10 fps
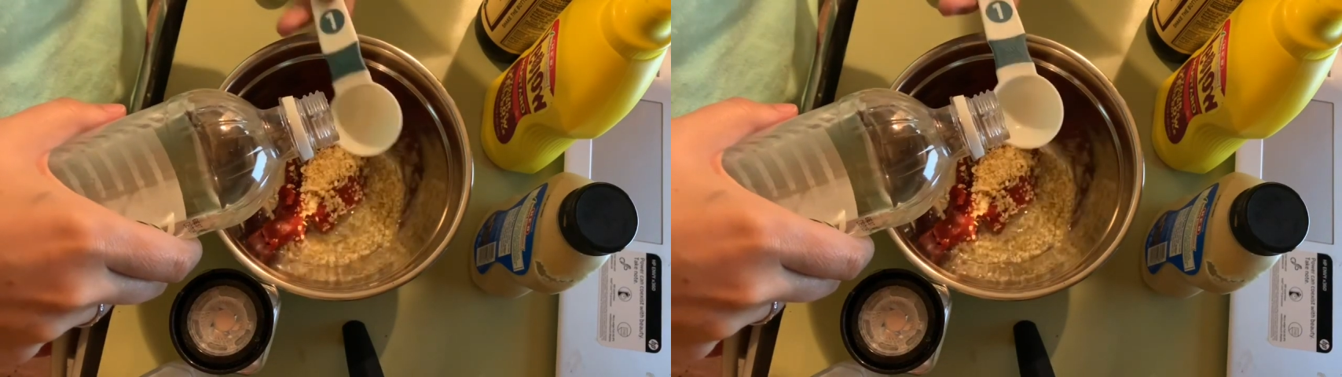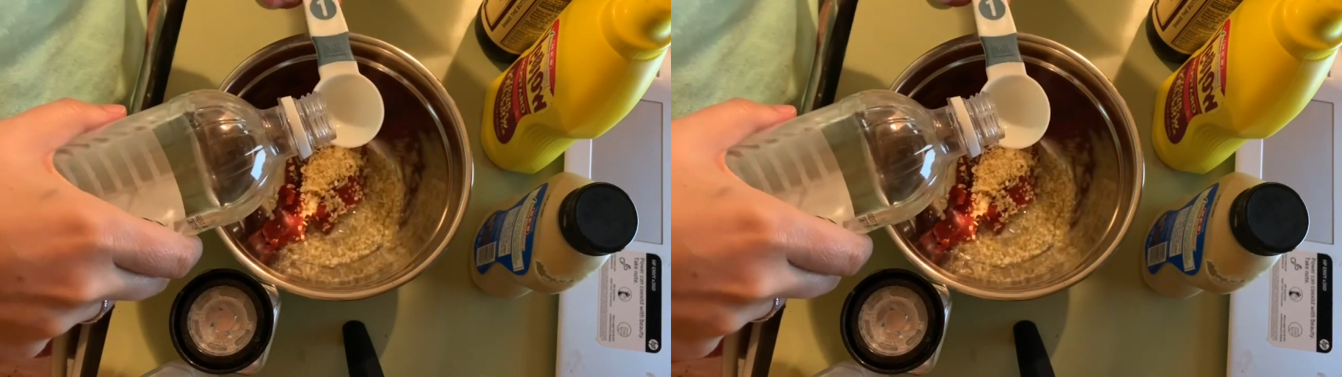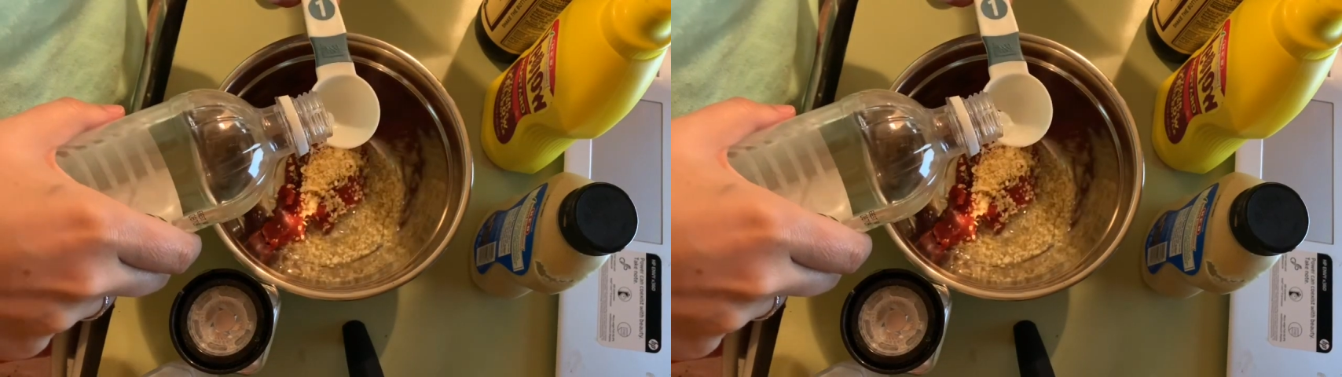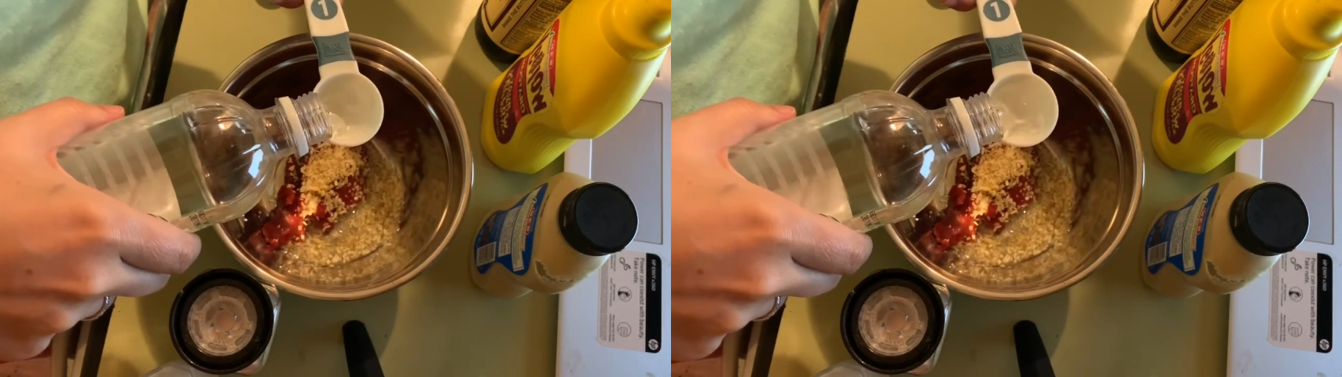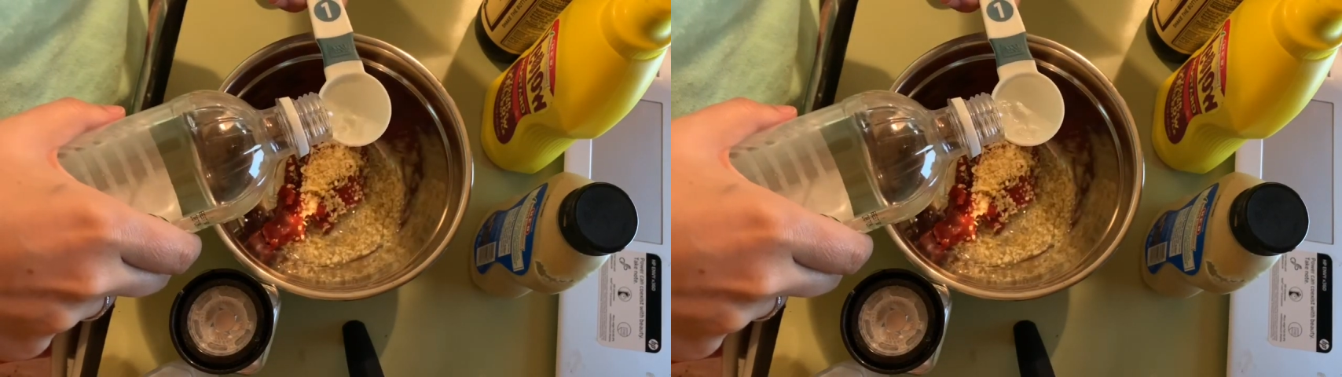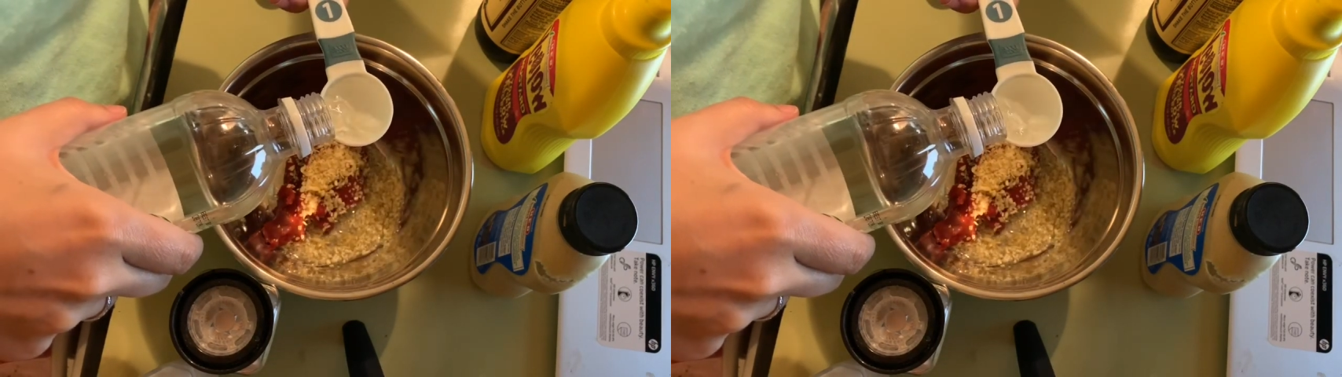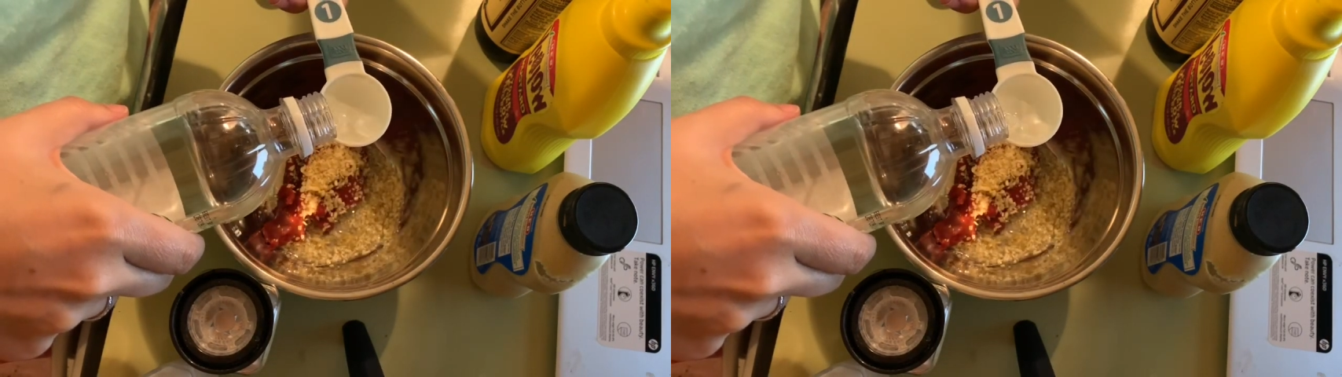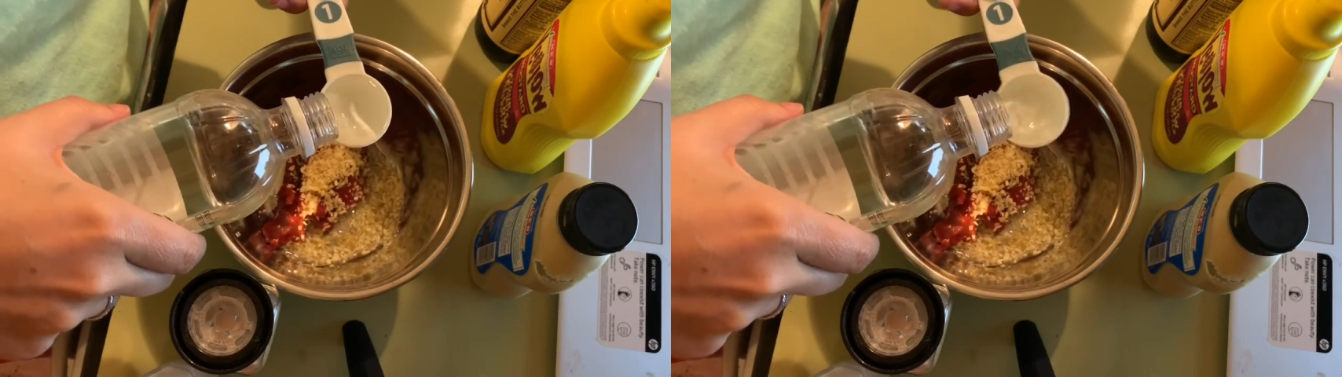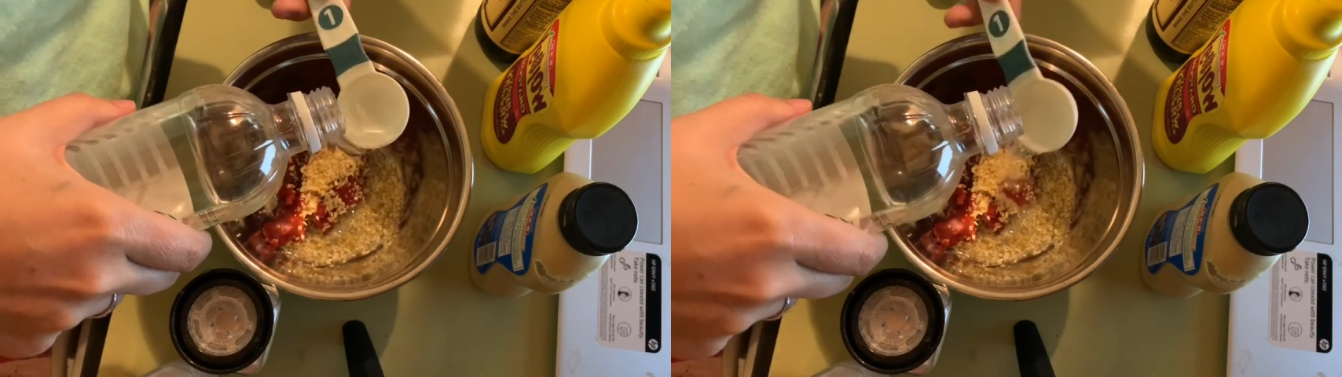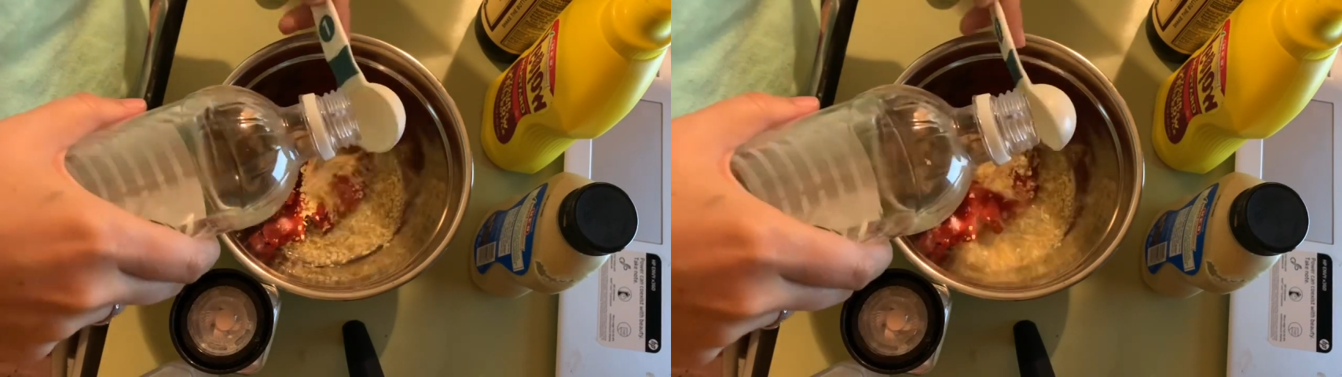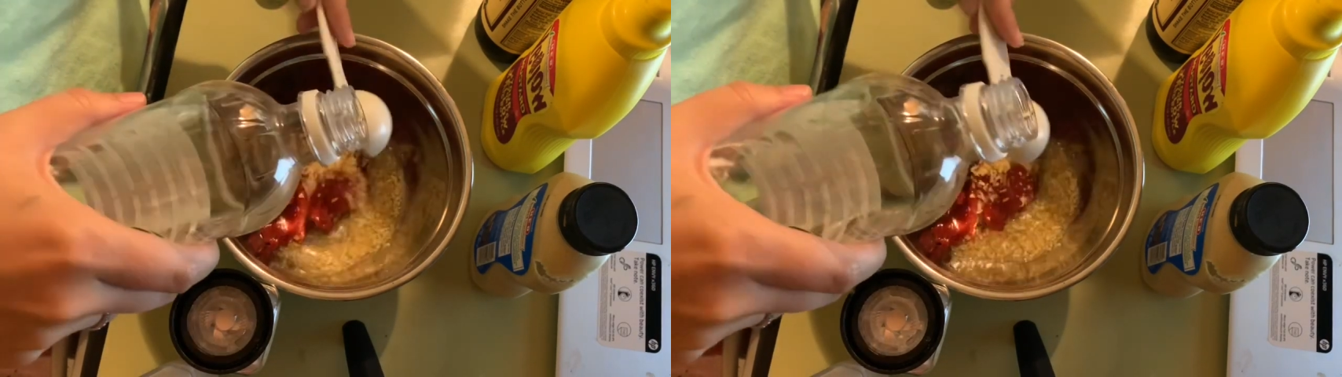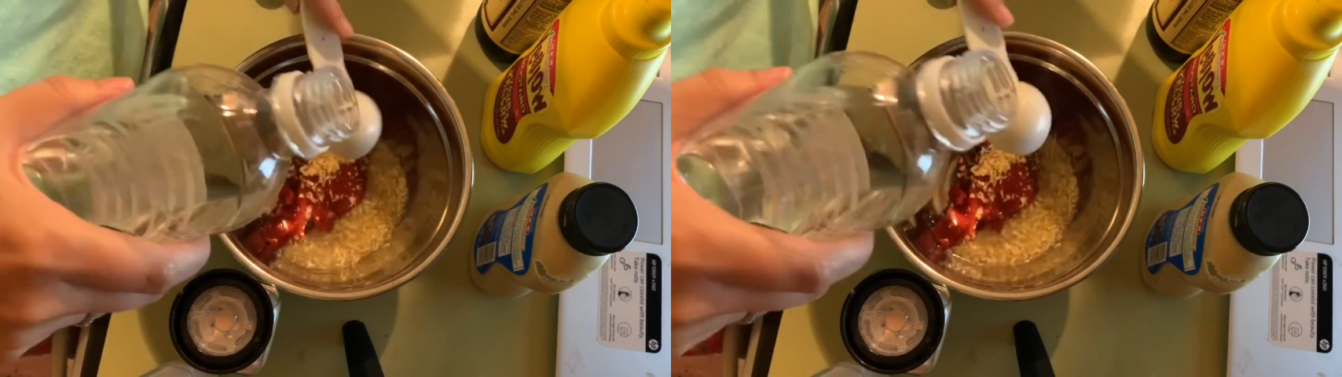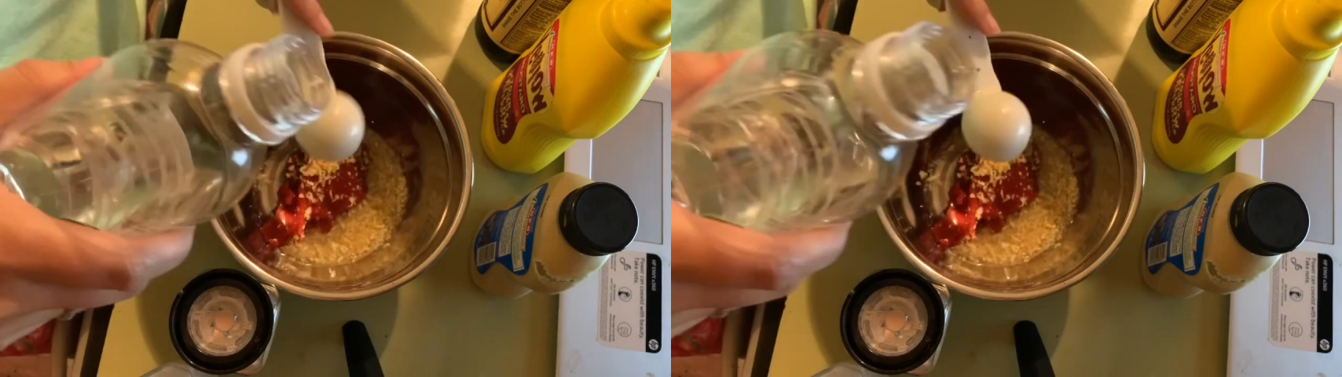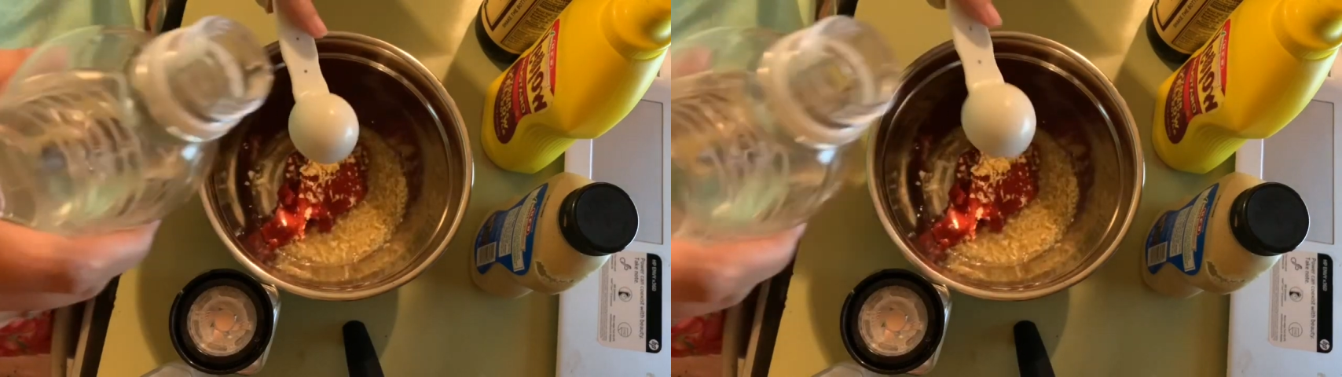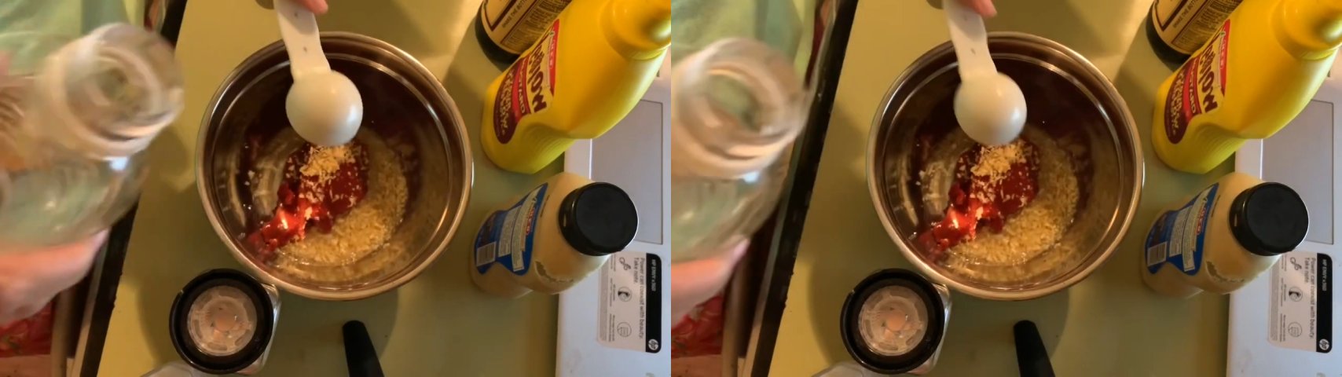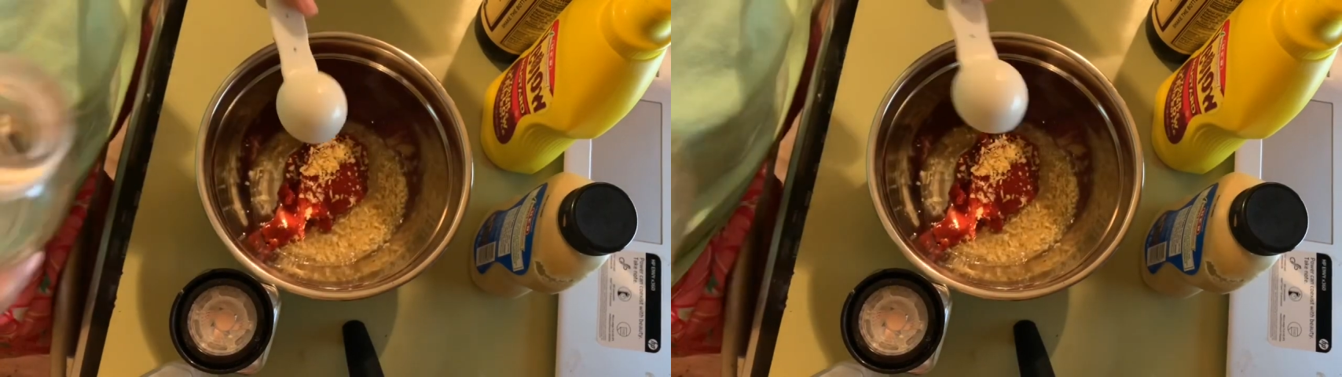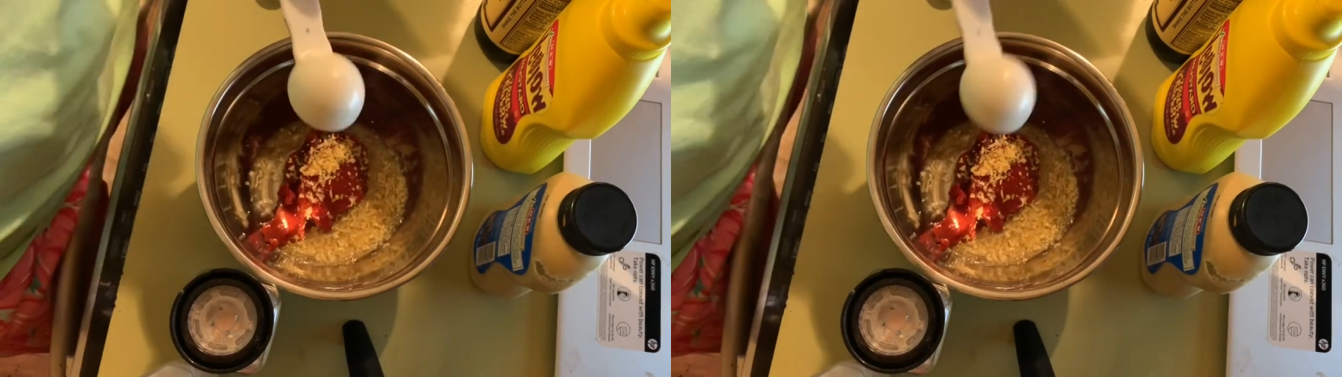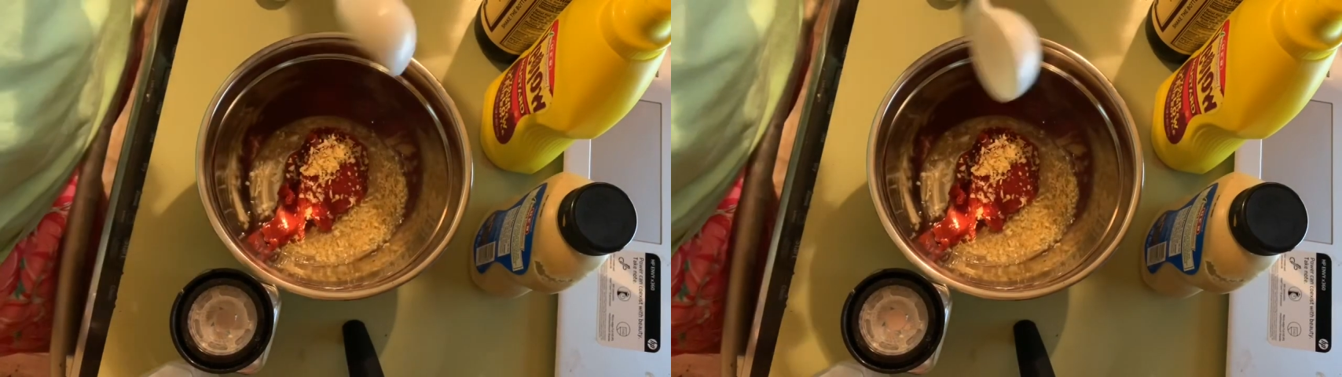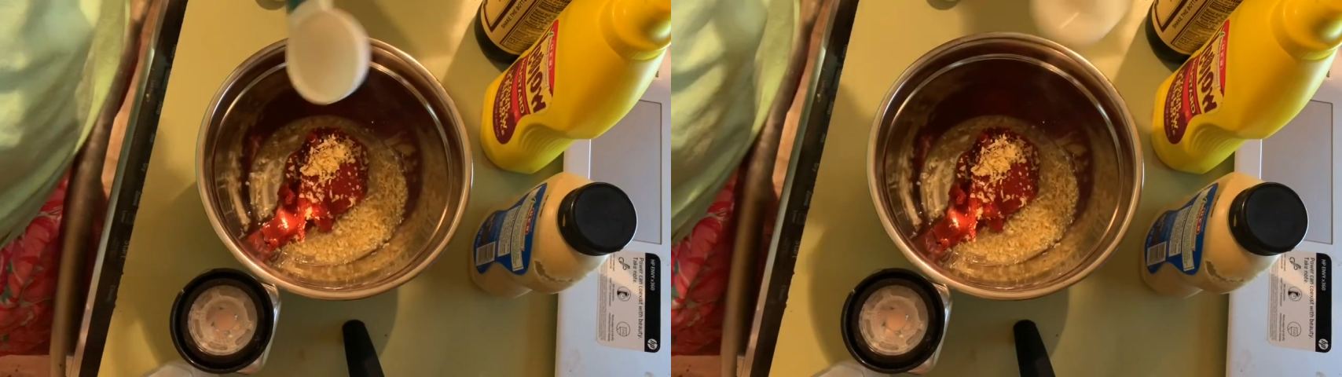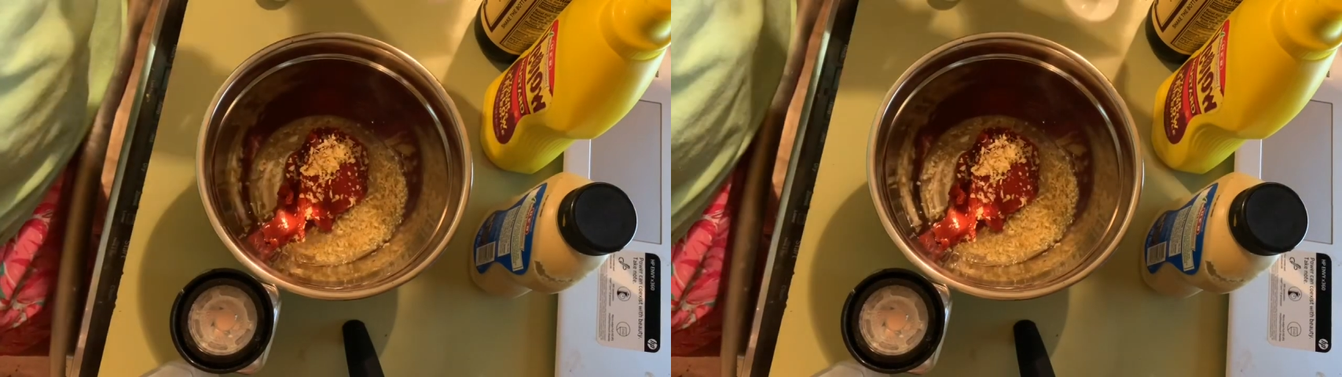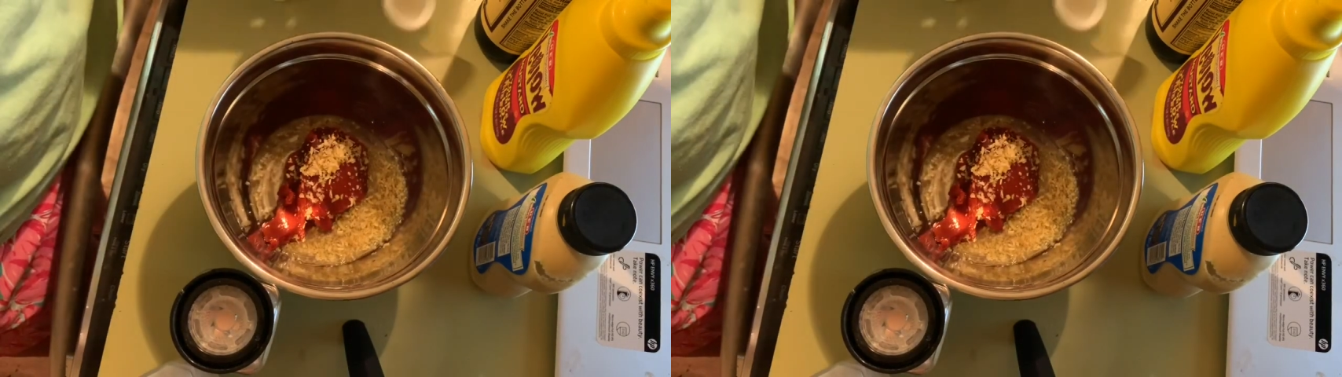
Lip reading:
No face is visible, so there are no lips to read.